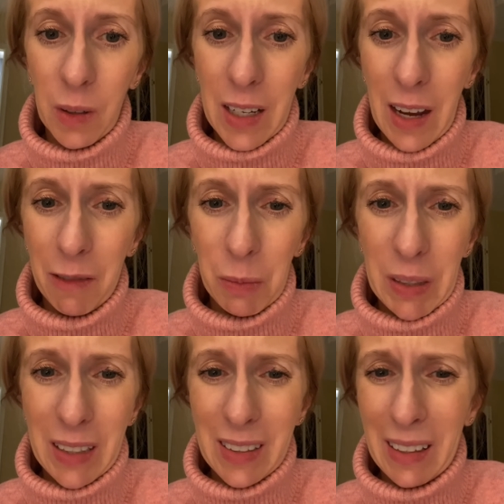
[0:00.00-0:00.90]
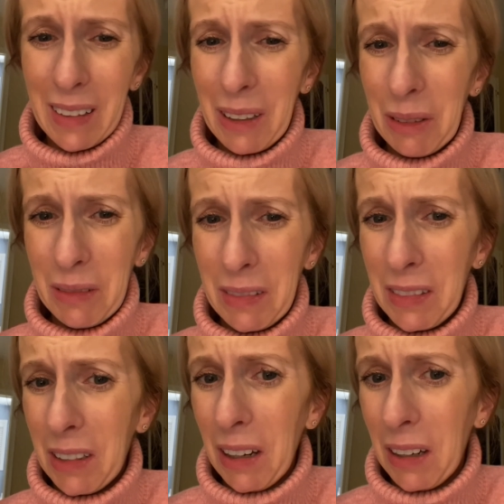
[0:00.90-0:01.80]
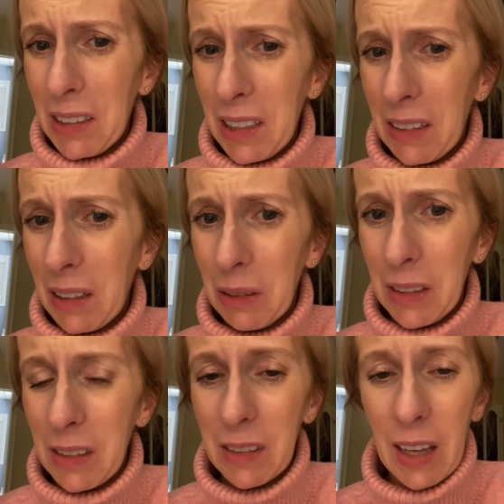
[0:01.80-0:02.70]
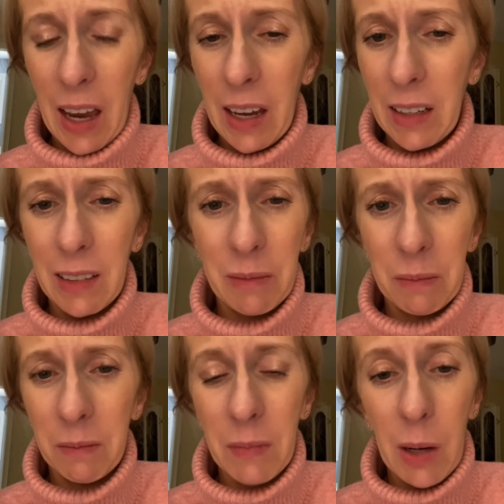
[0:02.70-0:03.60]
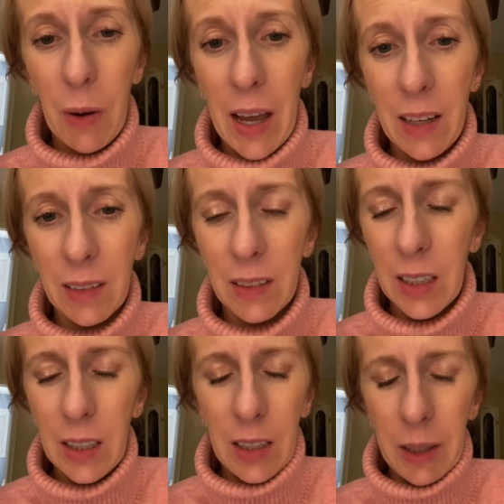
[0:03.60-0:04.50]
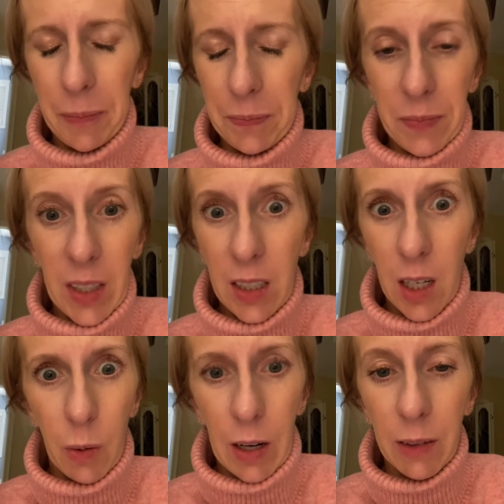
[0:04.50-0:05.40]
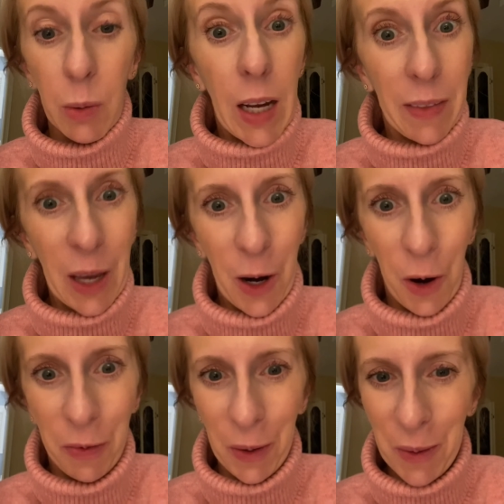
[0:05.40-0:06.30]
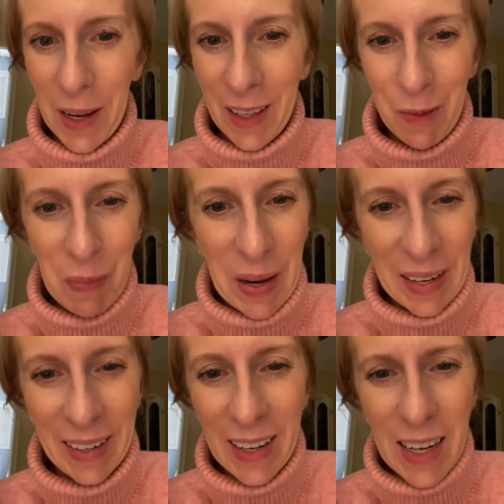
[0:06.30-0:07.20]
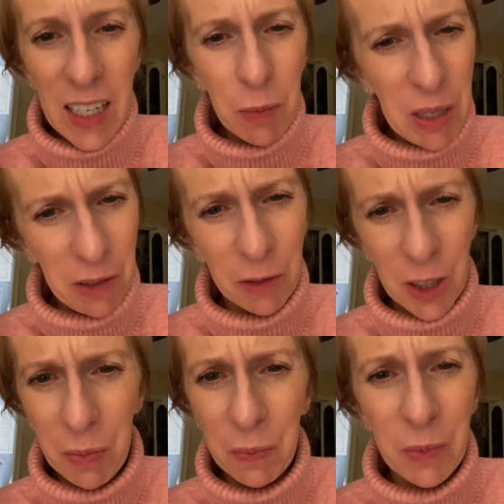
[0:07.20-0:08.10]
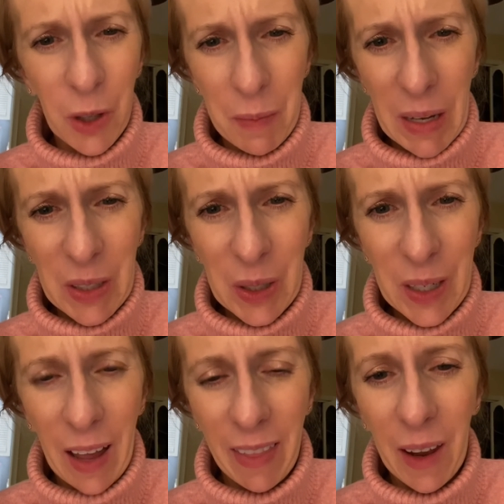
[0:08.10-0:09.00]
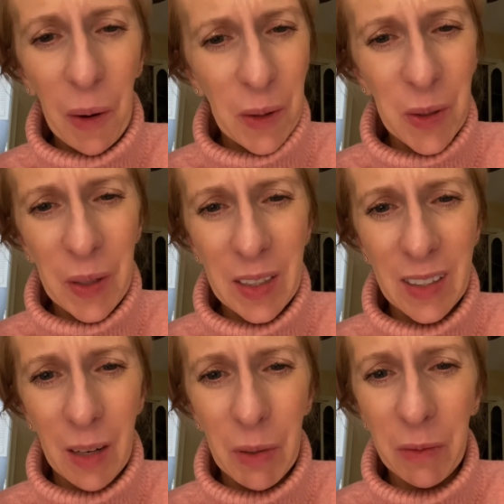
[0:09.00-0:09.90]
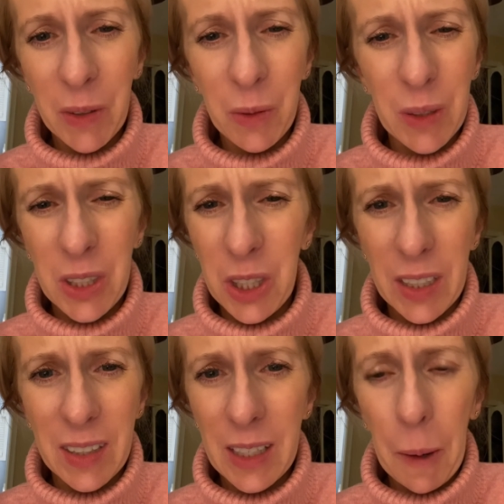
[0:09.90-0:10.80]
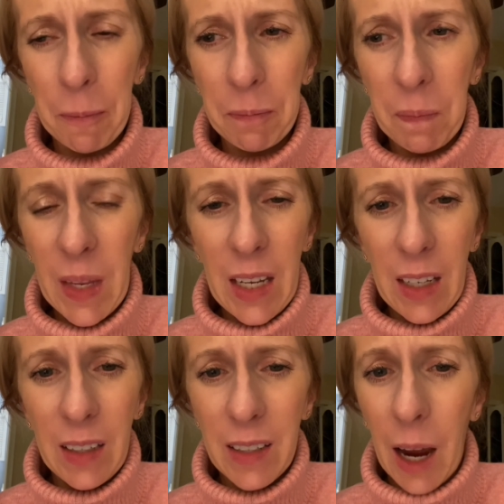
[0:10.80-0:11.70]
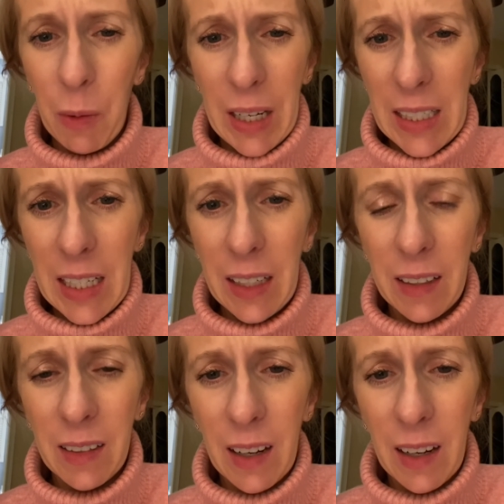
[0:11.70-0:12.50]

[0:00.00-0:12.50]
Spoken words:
inevitably, it's like, oh gosh, I know this is headed my way, and you know, whatever. We got that over with. But to be in your first trimester and then also get the stomach flu was just not what I needed.